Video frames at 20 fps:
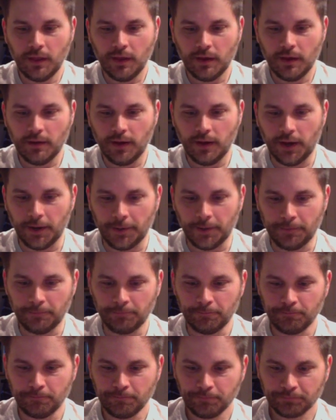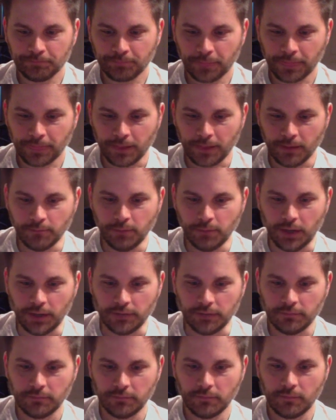Um,
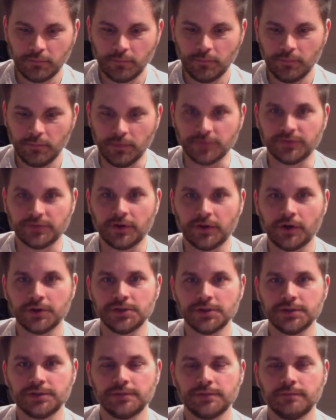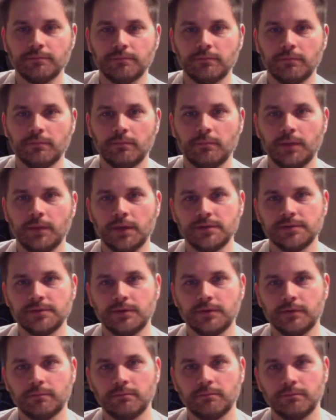but the starches, because
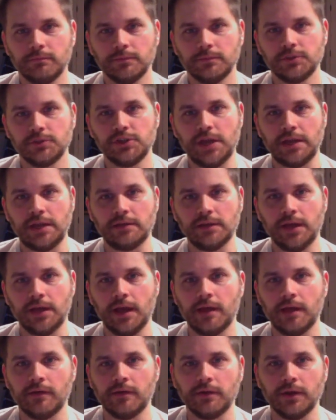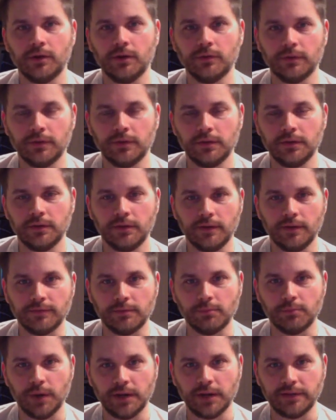they're chained together. You know, you have to
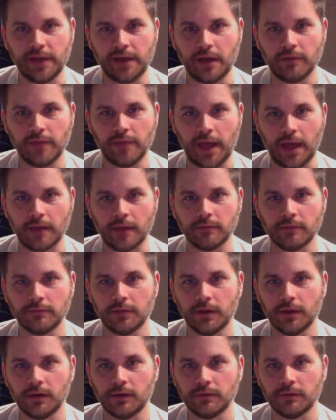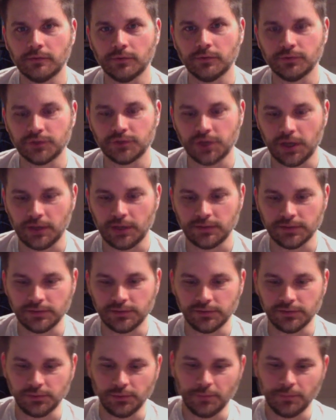break down that uh, those chains
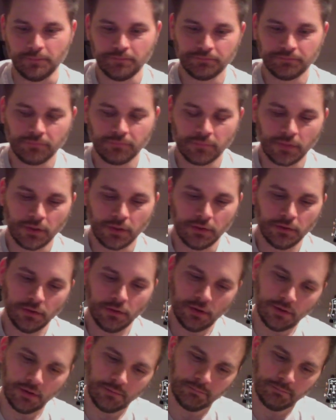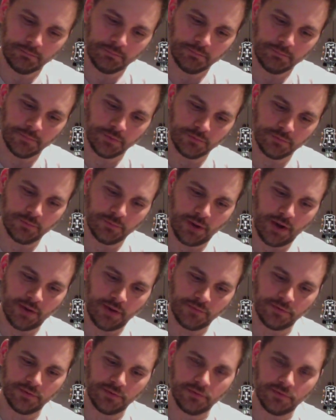into um, those
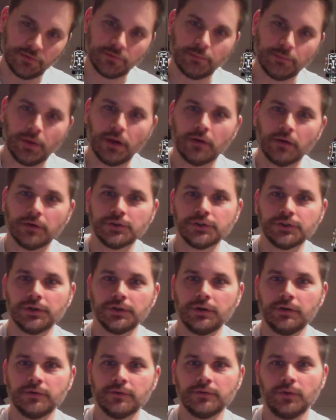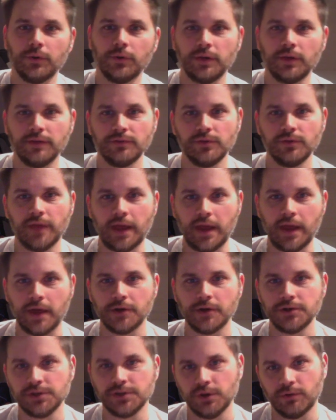bonds into smaller sugars, so it gives you that
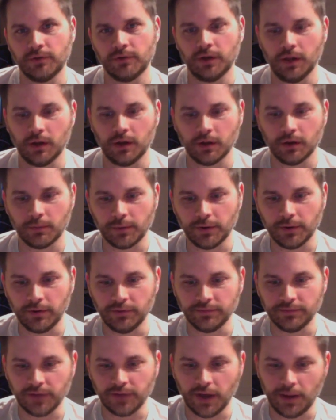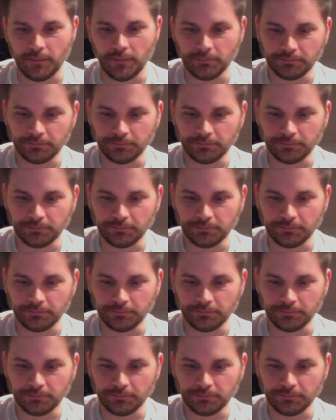energy over a longer period of time.